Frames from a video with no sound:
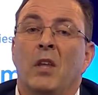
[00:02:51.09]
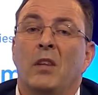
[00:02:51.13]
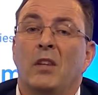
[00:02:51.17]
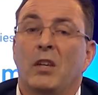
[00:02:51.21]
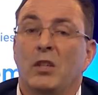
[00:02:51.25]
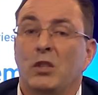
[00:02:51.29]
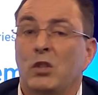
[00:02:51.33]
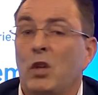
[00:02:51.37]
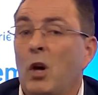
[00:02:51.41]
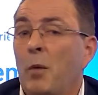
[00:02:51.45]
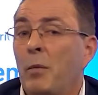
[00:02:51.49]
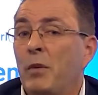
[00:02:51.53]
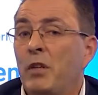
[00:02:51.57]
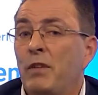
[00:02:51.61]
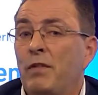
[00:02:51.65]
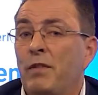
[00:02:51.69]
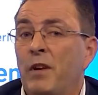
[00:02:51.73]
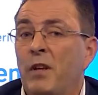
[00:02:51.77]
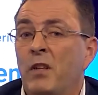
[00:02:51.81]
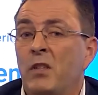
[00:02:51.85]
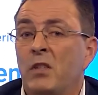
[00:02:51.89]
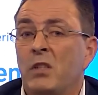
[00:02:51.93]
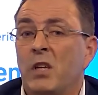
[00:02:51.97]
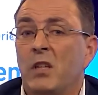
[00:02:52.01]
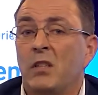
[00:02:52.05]
Their Cyber
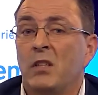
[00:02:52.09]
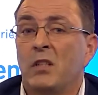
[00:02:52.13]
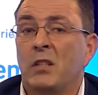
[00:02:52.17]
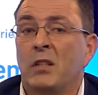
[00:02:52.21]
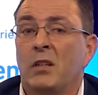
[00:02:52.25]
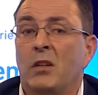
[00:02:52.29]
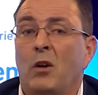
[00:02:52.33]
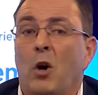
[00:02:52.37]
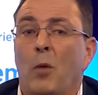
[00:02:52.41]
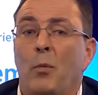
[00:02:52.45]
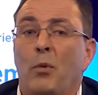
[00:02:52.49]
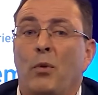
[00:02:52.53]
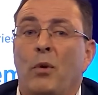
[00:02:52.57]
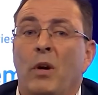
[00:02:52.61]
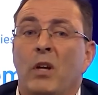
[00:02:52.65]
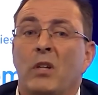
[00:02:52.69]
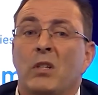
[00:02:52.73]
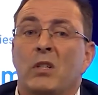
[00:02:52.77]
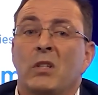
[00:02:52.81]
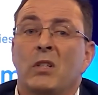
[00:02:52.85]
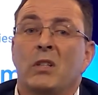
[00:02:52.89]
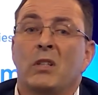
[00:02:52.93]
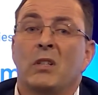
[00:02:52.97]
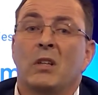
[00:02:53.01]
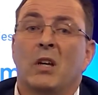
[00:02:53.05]
Defence Centre
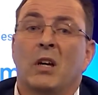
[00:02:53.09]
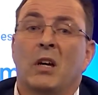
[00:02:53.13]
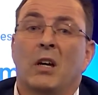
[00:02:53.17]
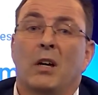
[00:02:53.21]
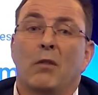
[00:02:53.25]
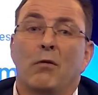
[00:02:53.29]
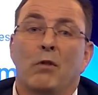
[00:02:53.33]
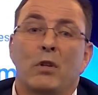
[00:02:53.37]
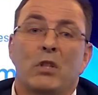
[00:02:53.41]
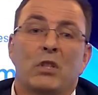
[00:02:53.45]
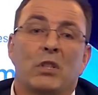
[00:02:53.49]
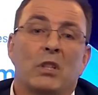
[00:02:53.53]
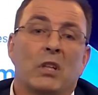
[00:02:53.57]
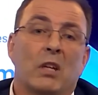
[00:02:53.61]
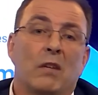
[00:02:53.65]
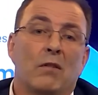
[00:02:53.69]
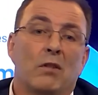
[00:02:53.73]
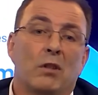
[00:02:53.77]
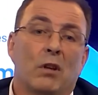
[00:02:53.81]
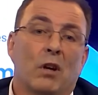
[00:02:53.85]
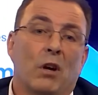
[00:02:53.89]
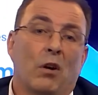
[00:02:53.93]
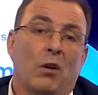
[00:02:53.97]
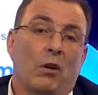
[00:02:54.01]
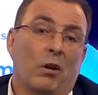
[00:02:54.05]
operation receives